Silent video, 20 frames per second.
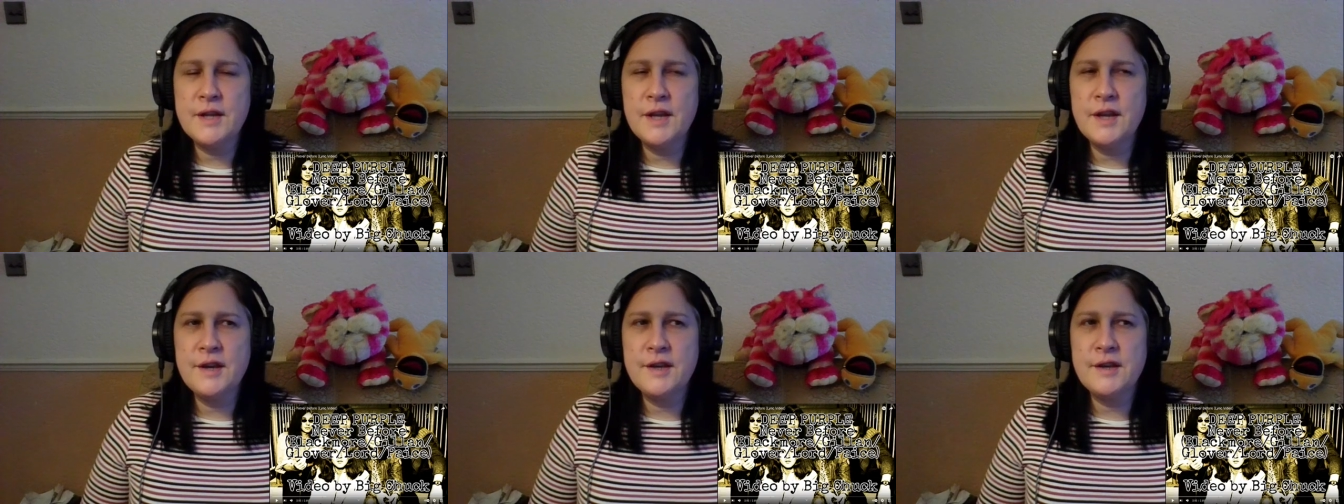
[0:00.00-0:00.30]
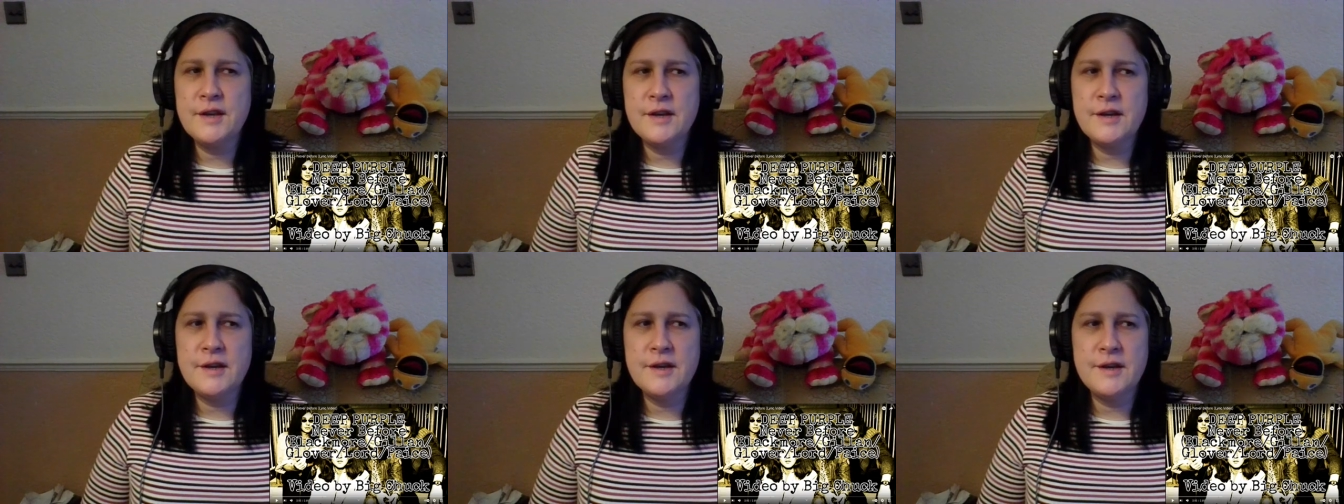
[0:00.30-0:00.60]

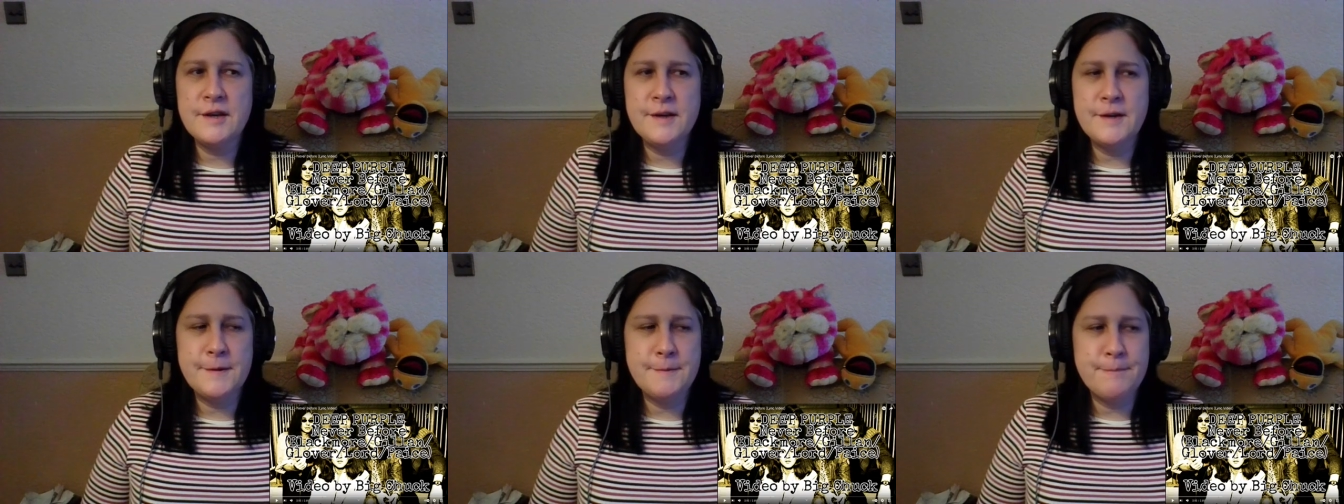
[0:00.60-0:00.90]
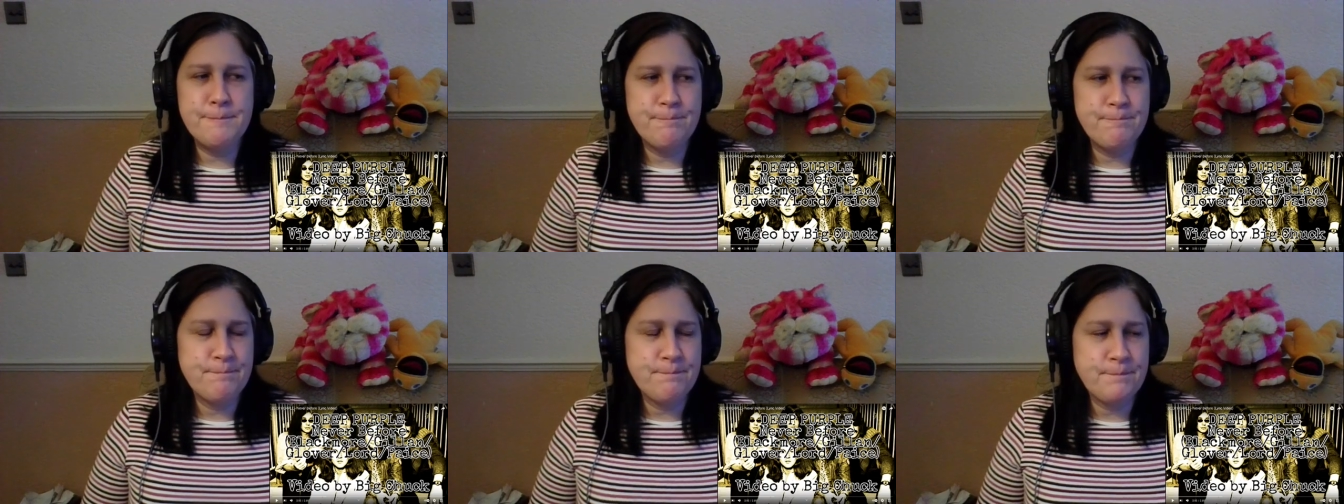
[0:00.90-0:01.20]
like
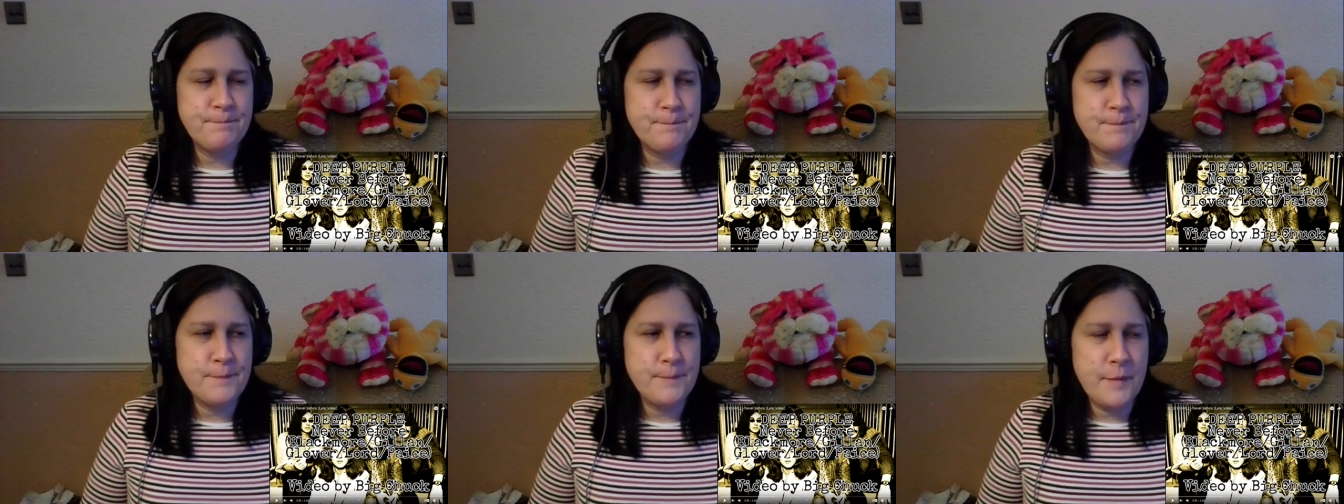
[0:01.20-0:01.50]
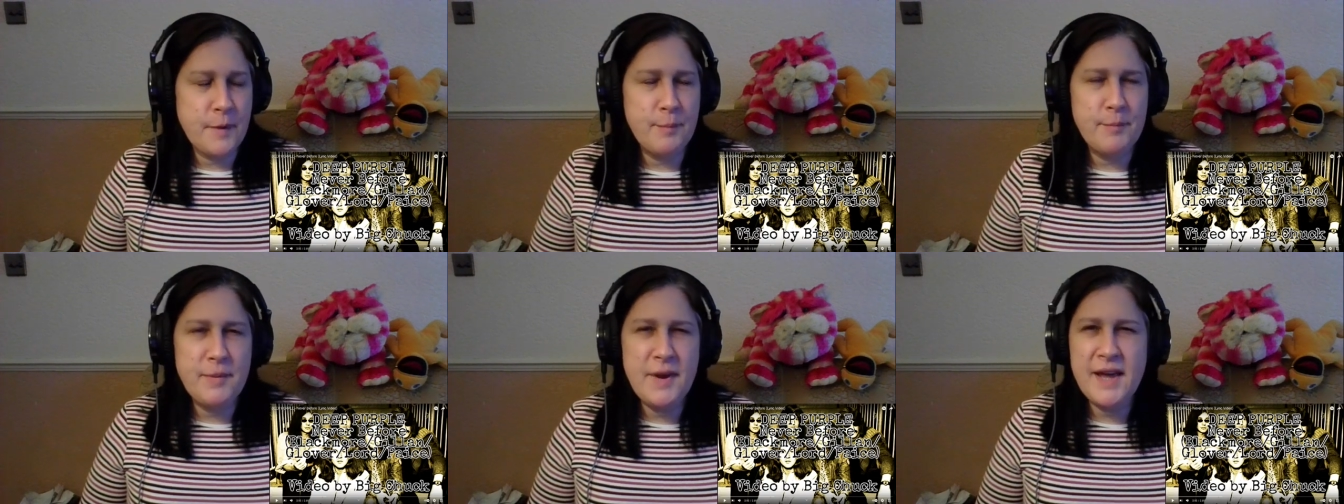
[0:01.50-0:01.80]

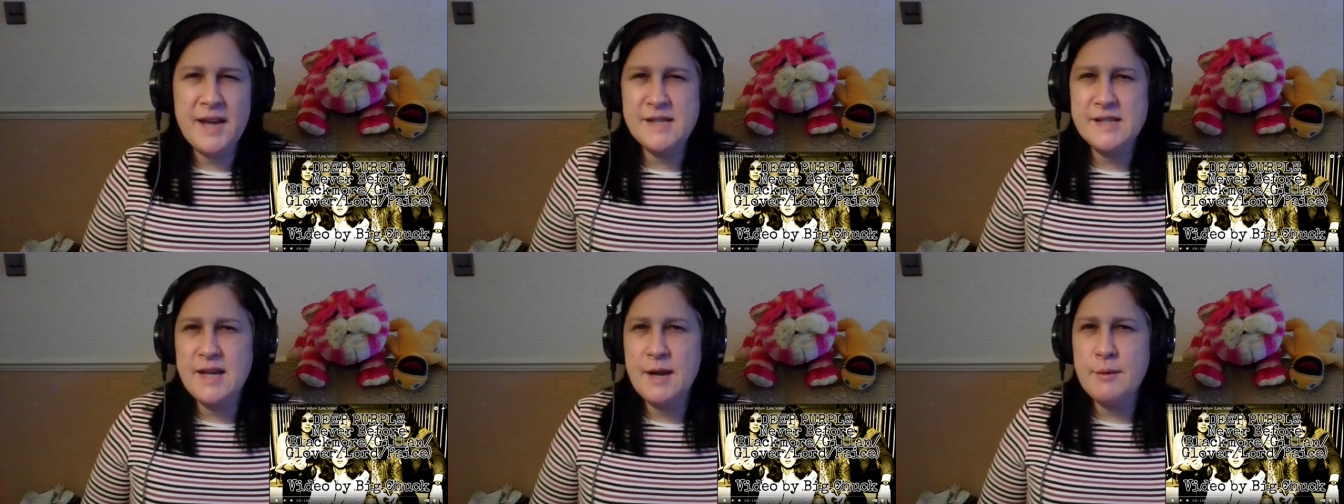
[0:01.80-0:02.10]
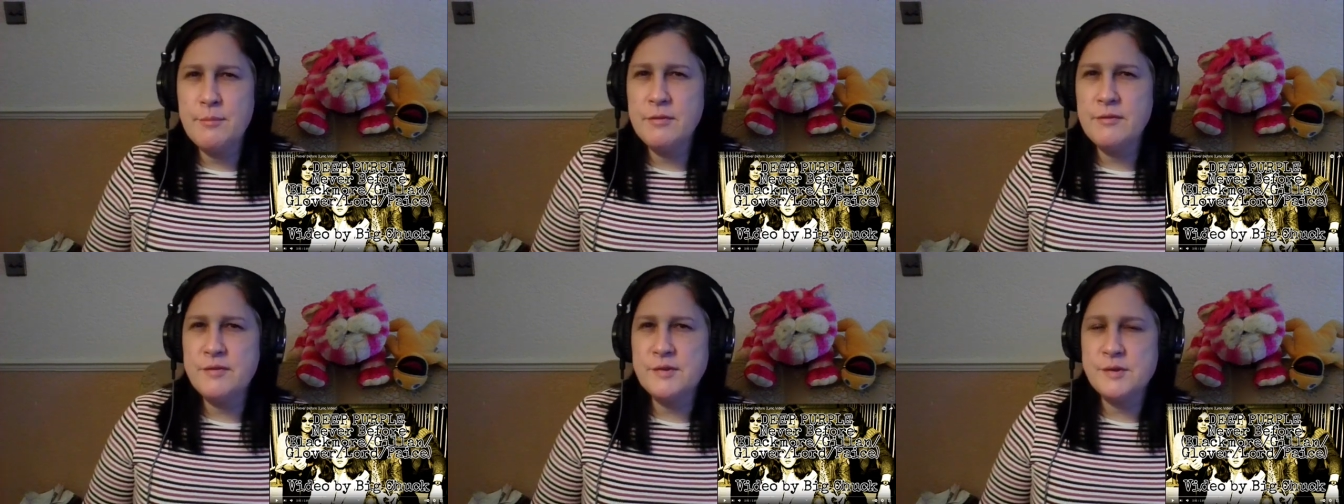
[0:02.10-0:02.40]
Black
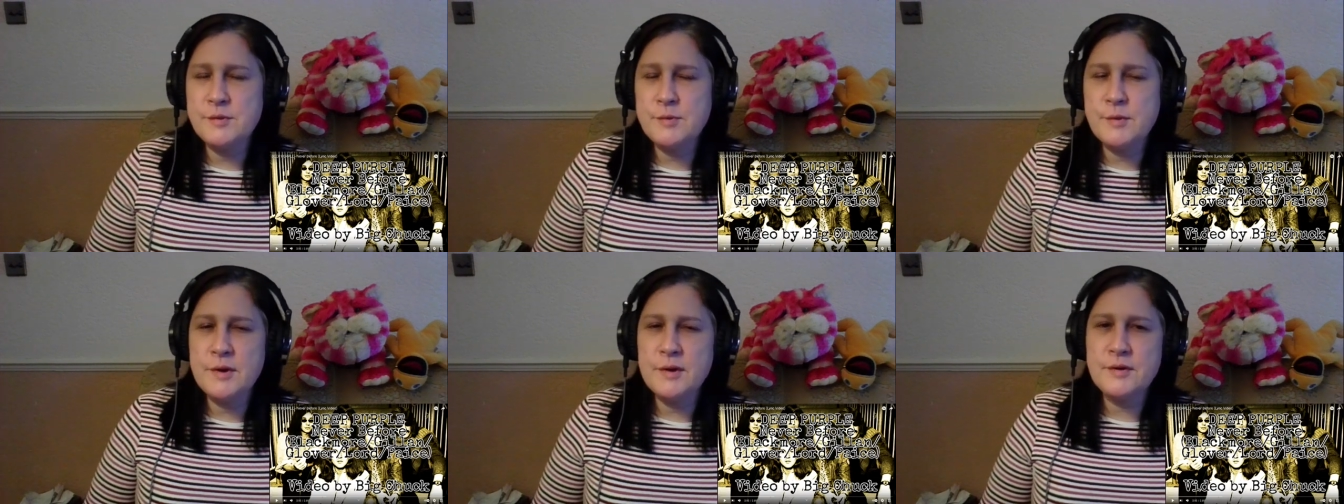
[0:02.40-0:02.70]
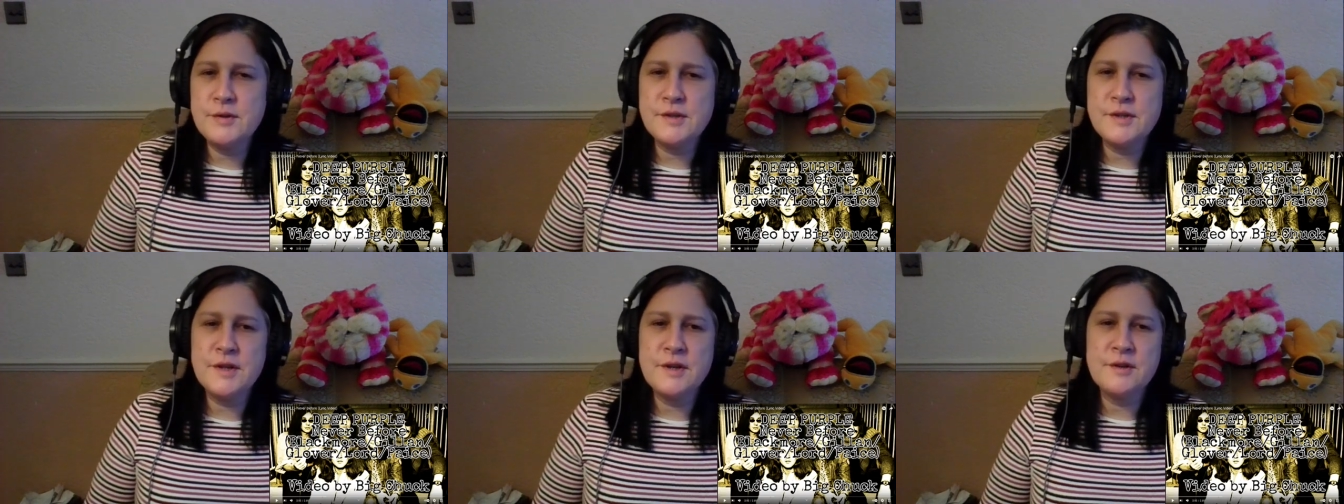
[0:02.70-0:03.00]
Sabbath as well.
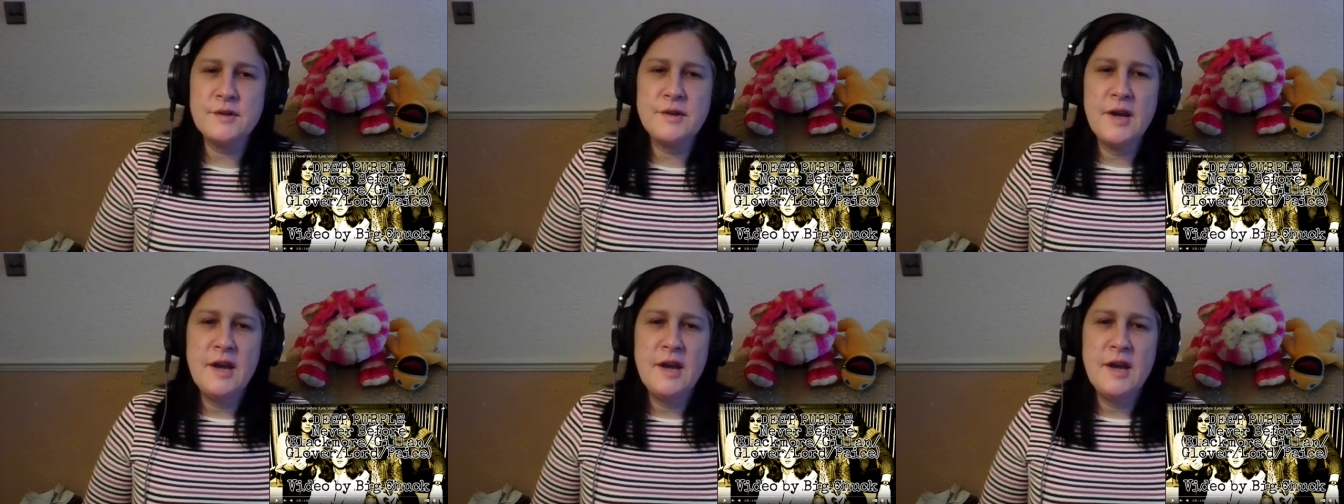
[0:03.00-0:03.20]
So